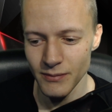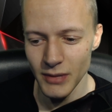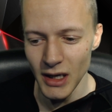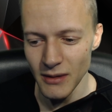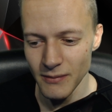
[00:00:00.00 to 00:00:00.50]

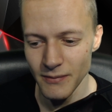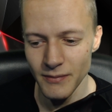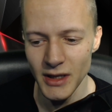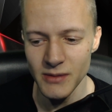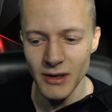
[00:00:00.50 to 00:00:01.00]
But yeah,
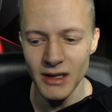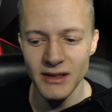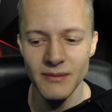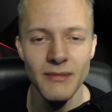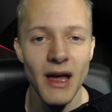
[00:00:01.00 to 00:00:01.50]
that's about
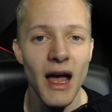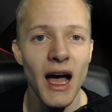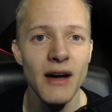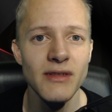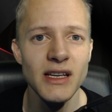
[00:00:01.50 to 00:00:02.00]
it.
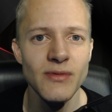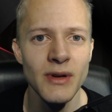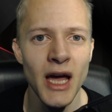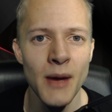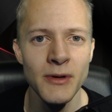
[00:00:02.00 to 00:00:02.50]
Have a nice one.
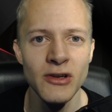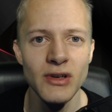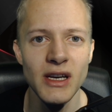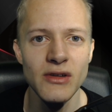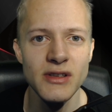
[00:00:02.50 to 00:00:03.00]
Happy New
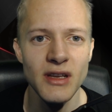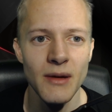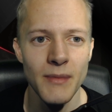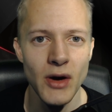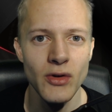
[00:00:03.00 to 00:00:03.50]
Year's.
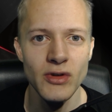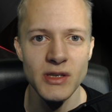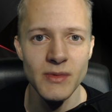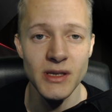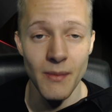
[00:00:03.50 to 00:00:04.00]
Merry
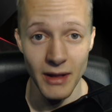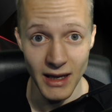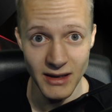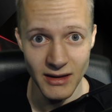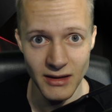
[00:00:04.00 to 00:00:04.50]
Christmas.
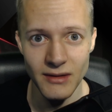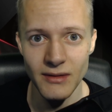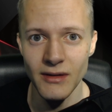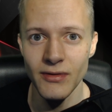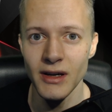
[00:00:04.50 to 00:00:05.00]
Belated.
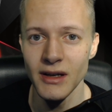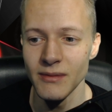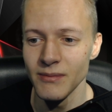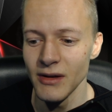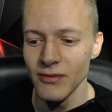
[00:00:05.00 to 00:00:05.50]
If I...
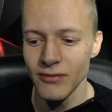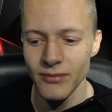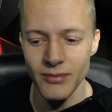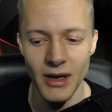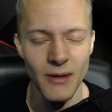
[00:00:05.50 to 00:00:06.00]
If...
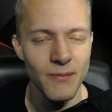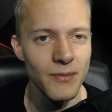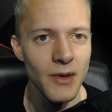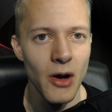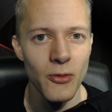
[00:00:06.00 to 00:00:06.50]
Yeah.
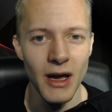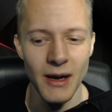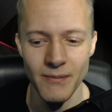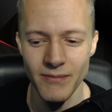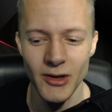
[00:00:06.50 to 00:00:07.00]

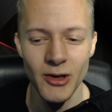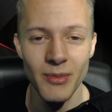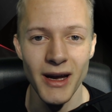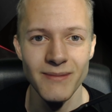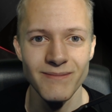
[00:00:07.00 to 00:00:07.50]
Okay.
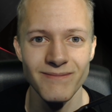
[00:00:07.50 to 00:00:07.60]
Goodbye.